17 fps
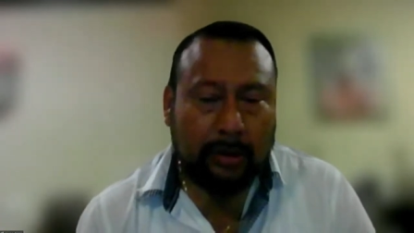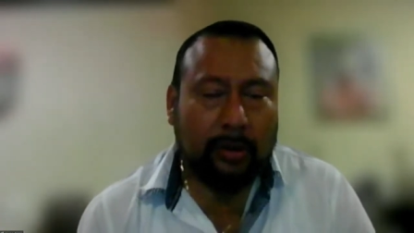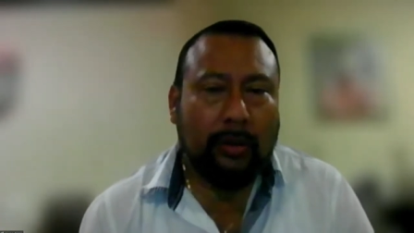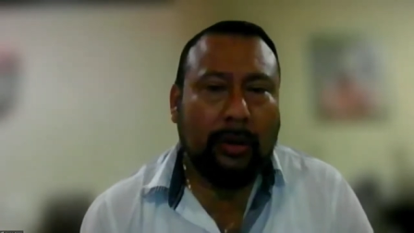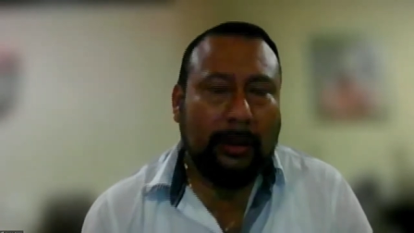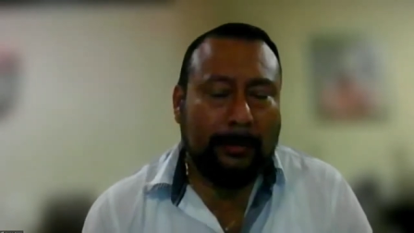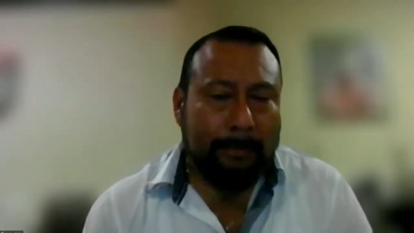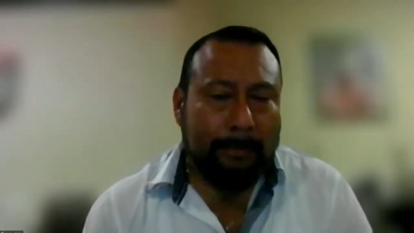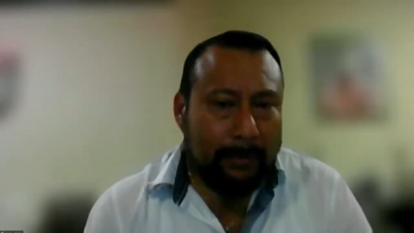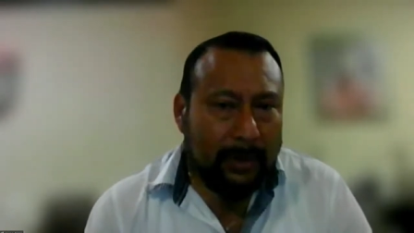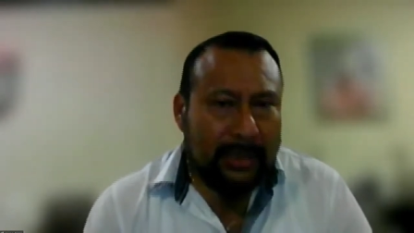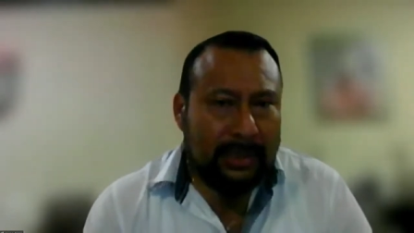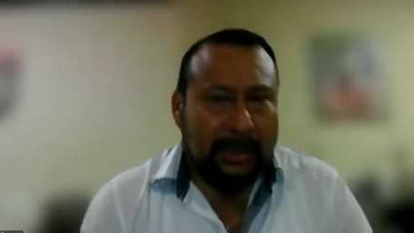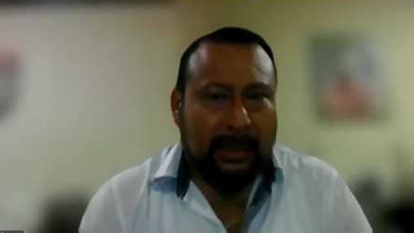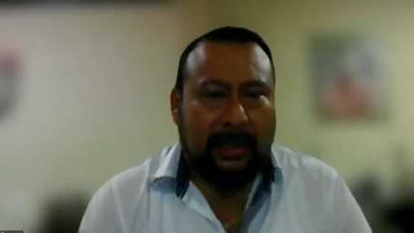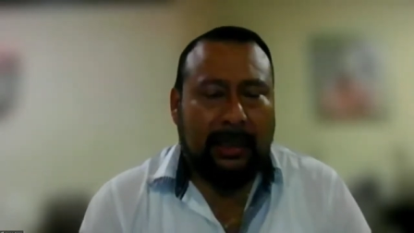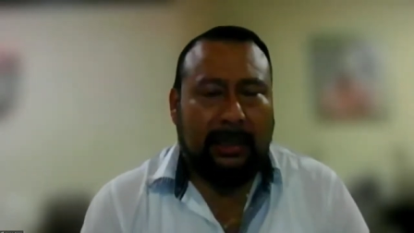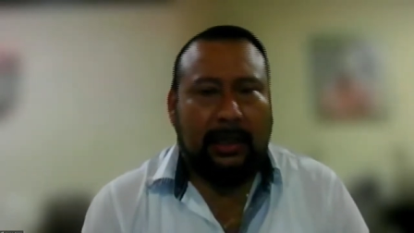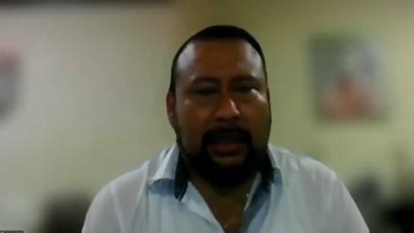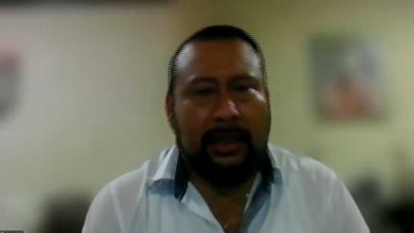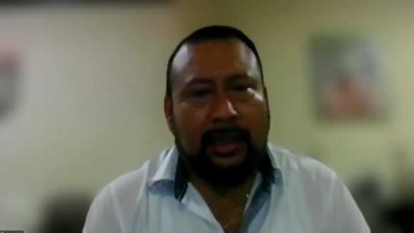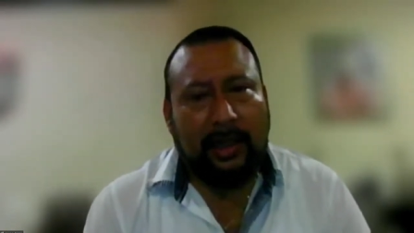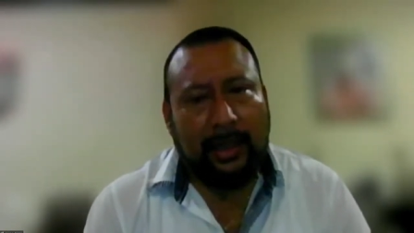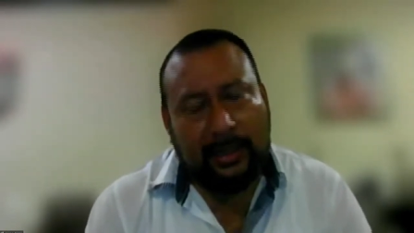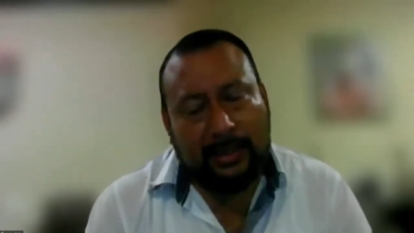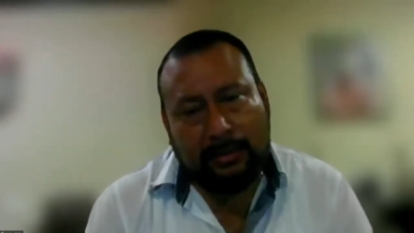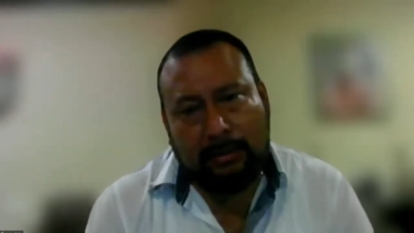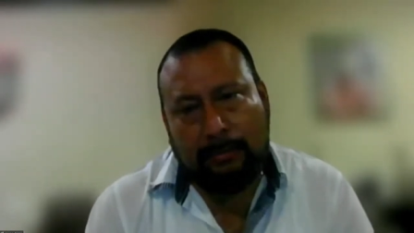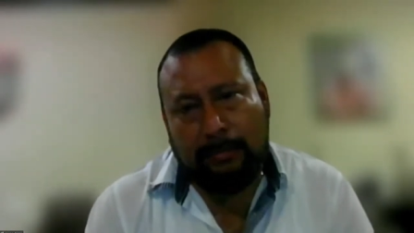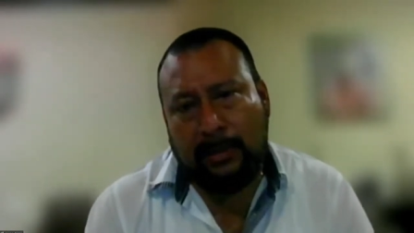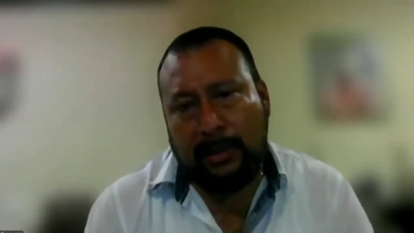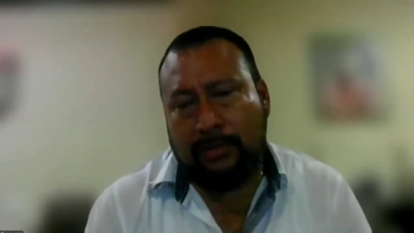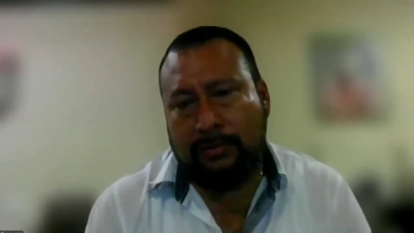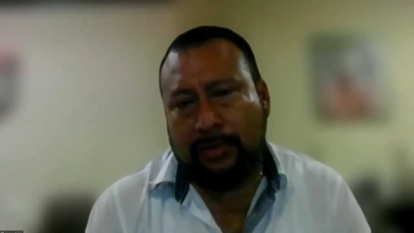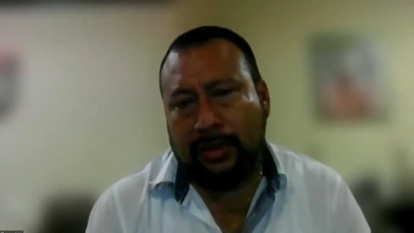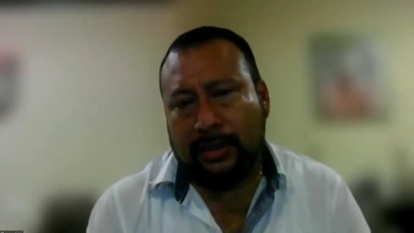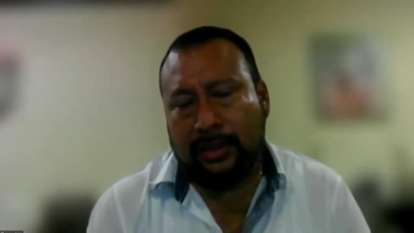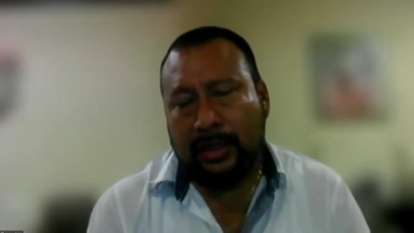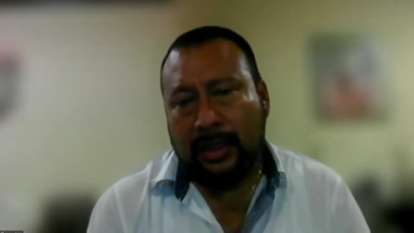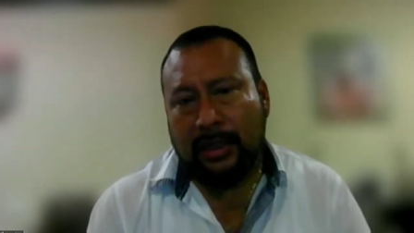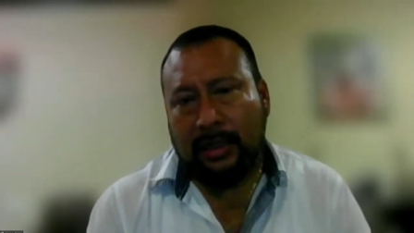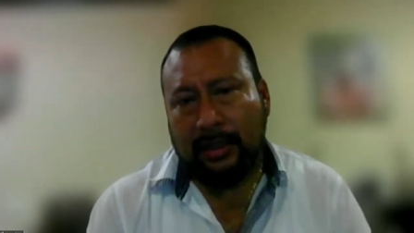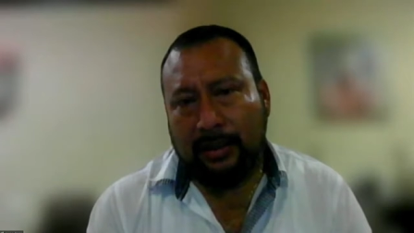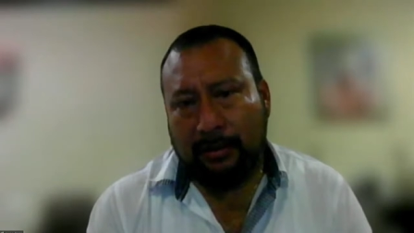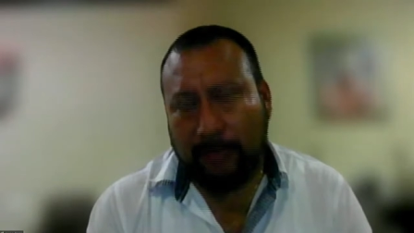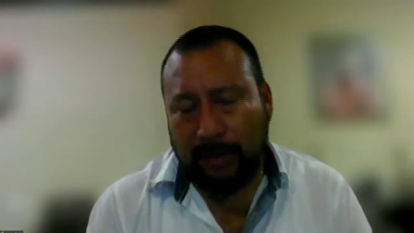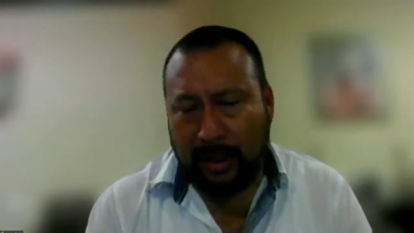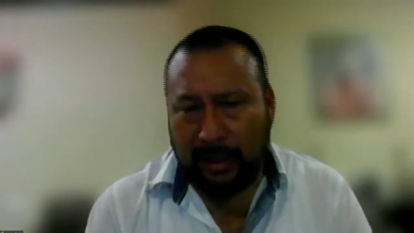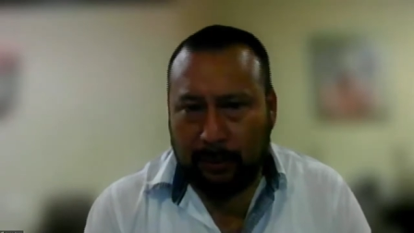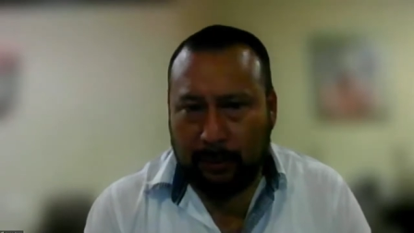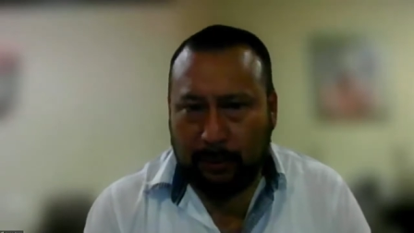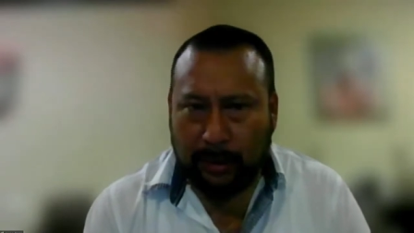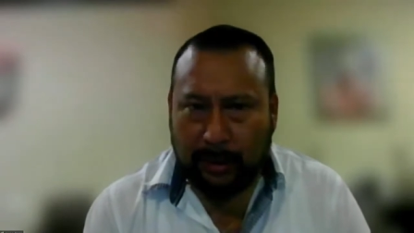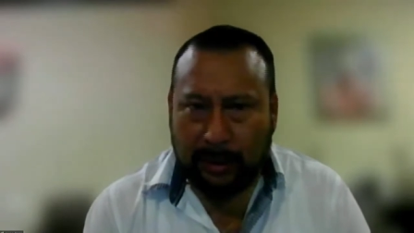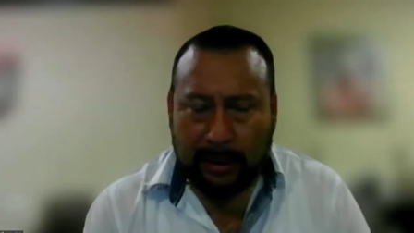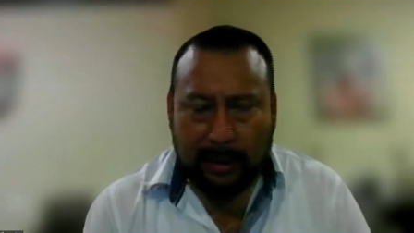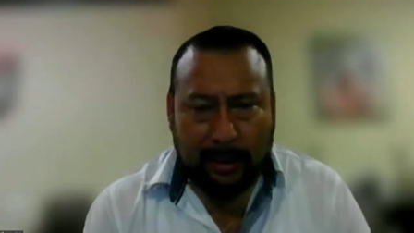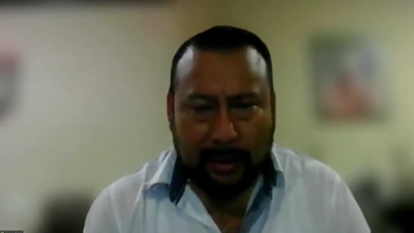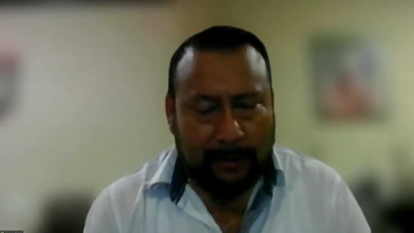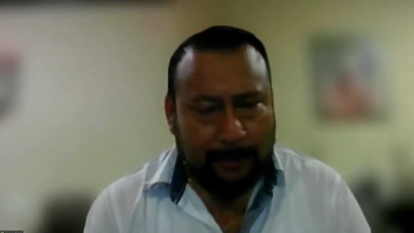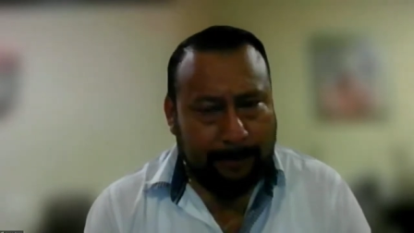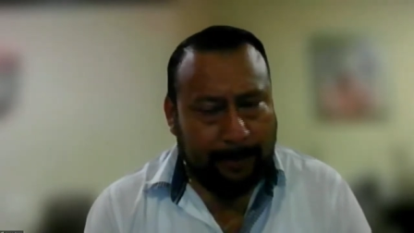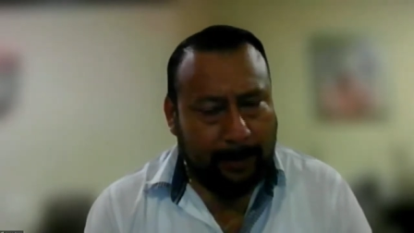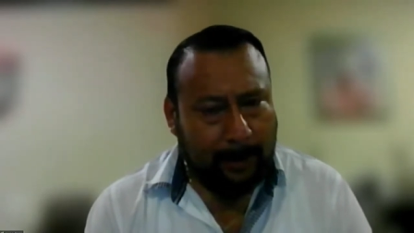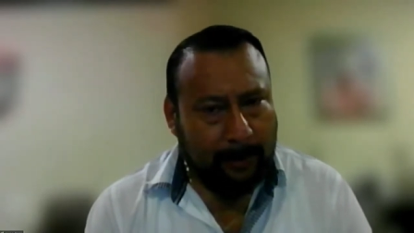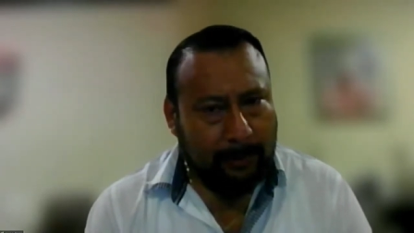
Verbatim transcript: So it means a lot and it has to be addressed the right way. Yeah.